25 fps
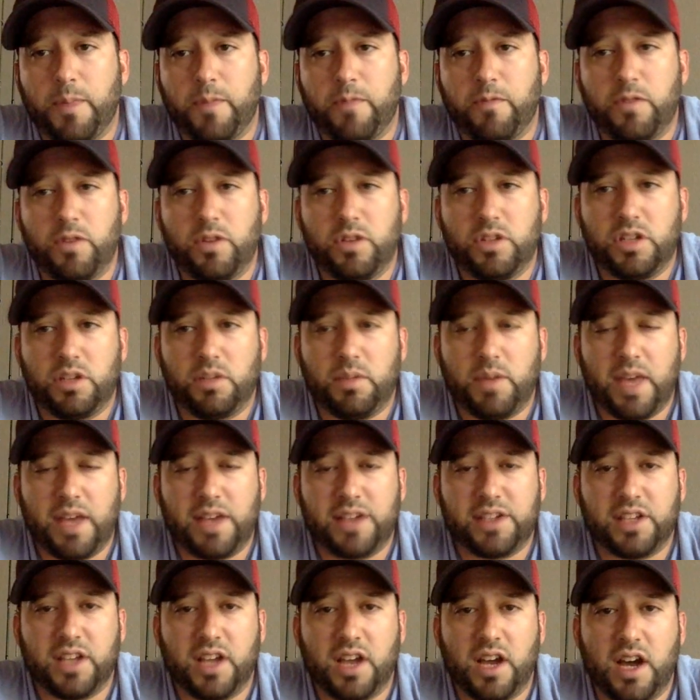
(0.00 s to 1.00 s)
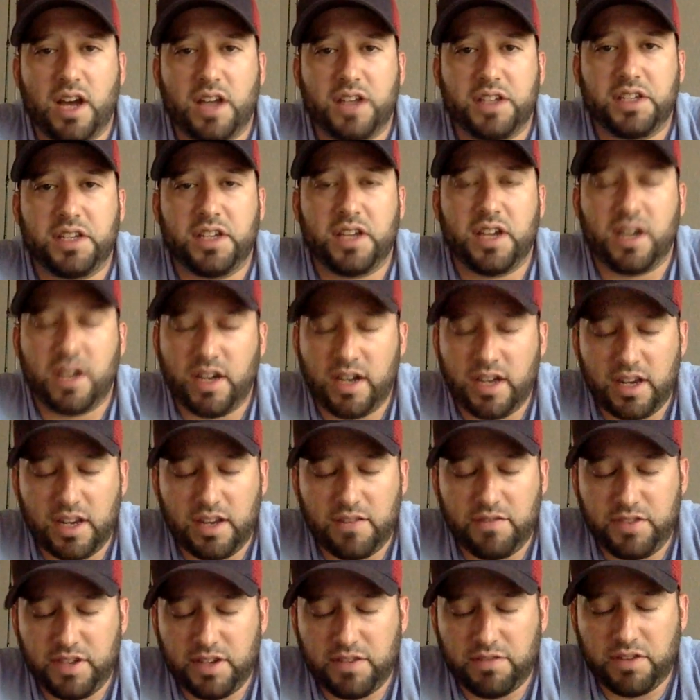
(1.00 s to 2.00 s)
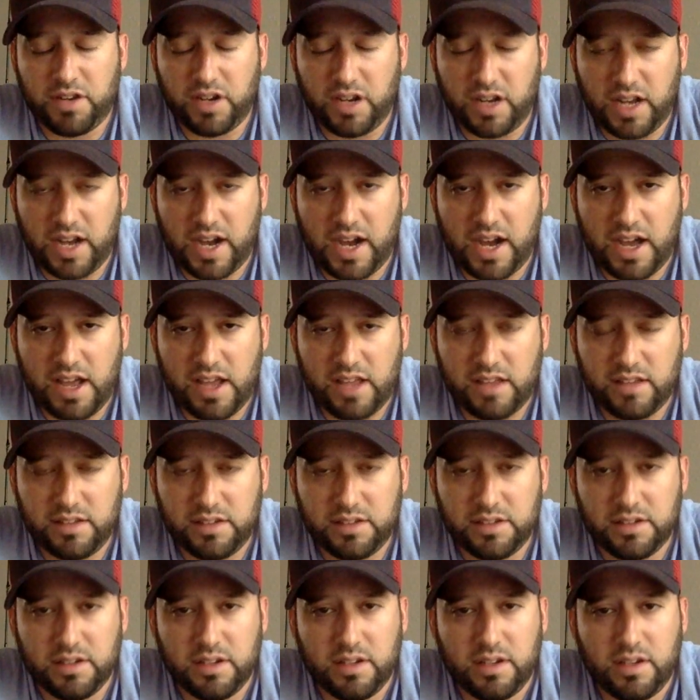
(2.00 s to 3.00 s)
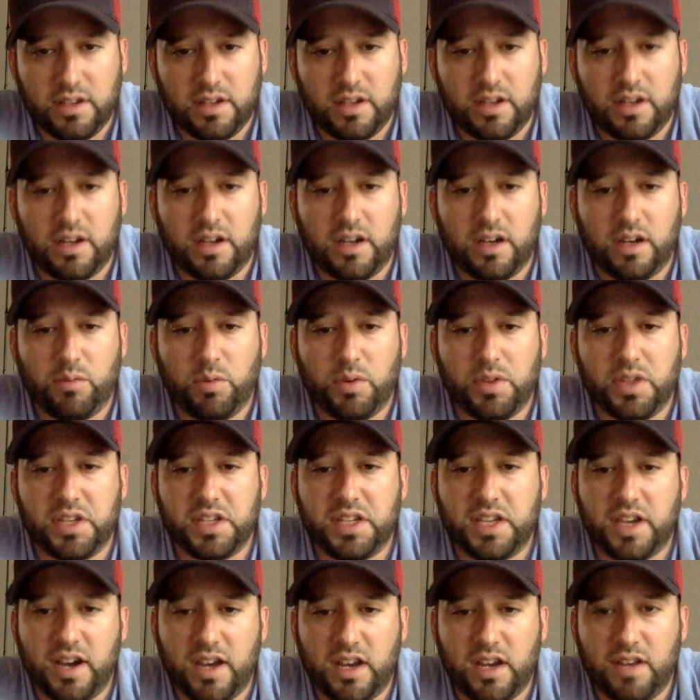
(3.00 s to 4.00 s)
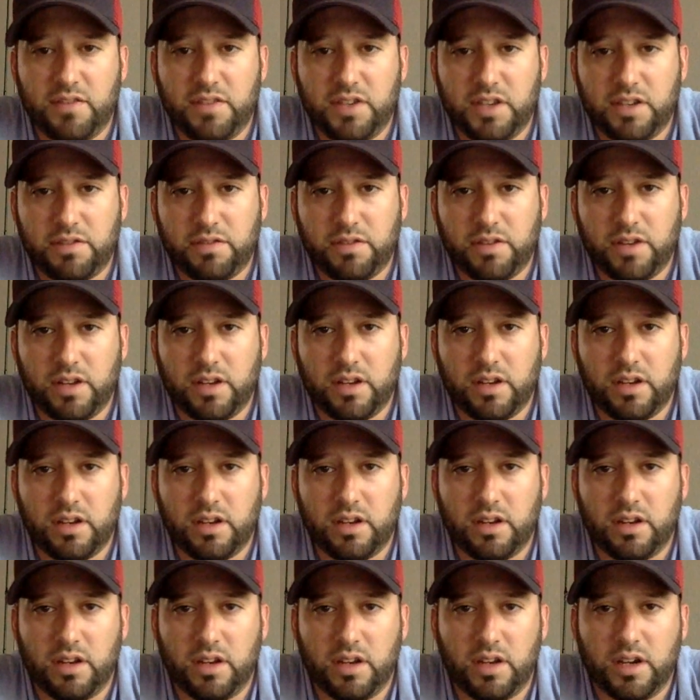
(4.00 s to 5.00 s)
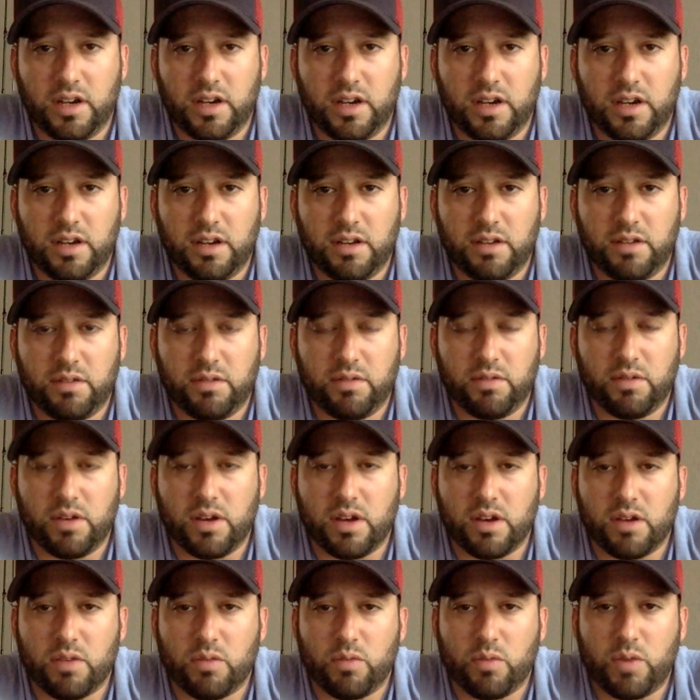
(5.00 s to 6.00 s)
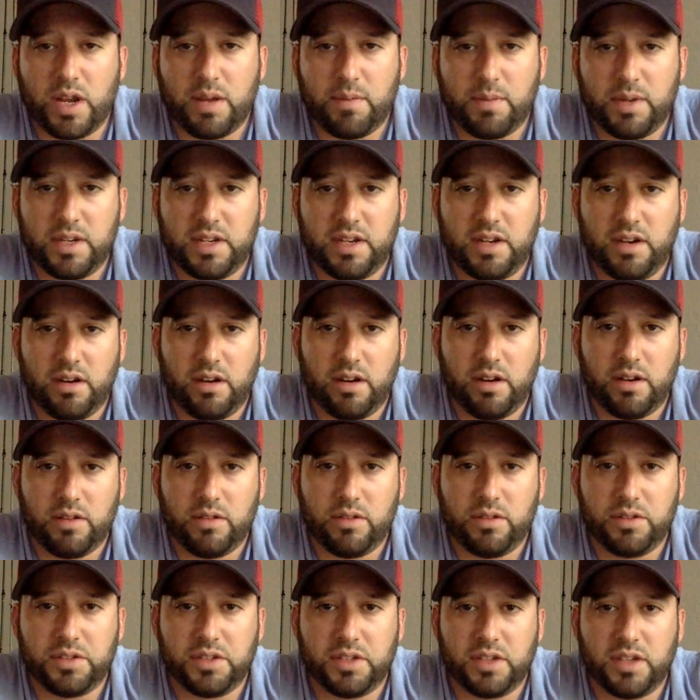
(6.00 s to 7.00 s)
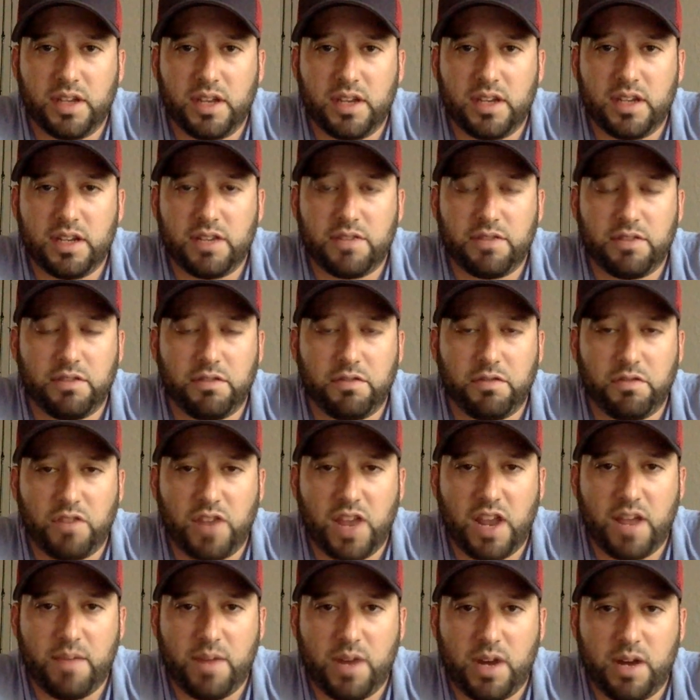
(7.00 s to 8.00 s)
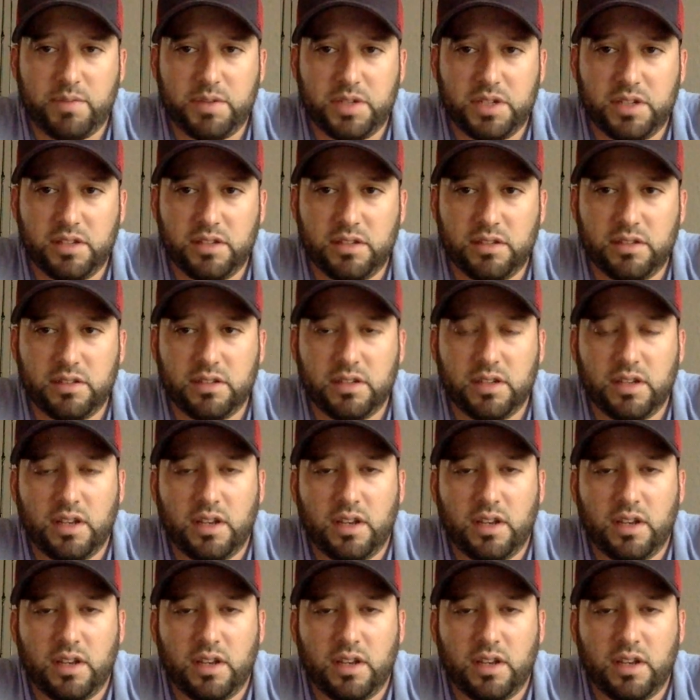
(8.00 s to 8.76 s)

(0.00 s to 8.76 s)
Fuji makes a ton of different guides with a ton of different ring materials and different frame options,